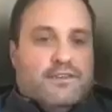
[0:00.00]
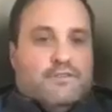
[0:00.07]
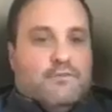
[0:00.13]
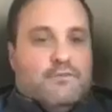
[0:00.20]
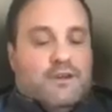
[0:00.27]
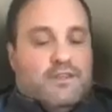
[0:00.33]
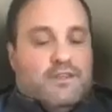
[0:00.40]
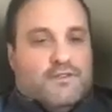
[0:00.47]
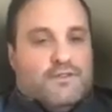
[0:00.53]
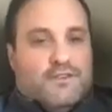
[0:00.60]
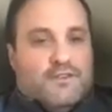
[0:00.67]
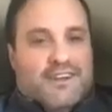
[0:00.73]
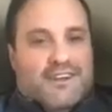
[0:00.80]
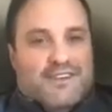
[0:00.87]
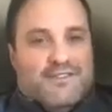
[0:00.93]
you so much
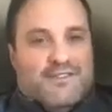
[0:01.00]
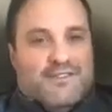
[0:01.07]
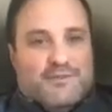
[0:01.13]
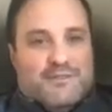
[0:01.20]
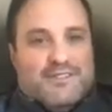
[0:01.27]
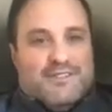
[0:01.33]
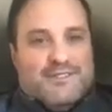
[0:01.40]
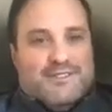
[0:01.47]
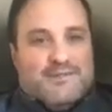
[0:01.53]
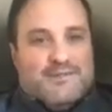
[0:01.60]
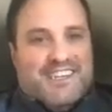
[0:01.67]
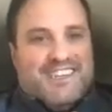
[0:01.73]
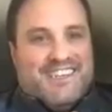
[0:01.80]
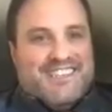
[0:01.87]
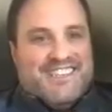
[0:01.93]
for
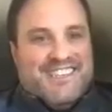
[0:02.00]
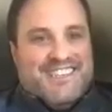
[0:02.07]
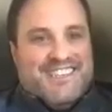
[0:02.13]
participating.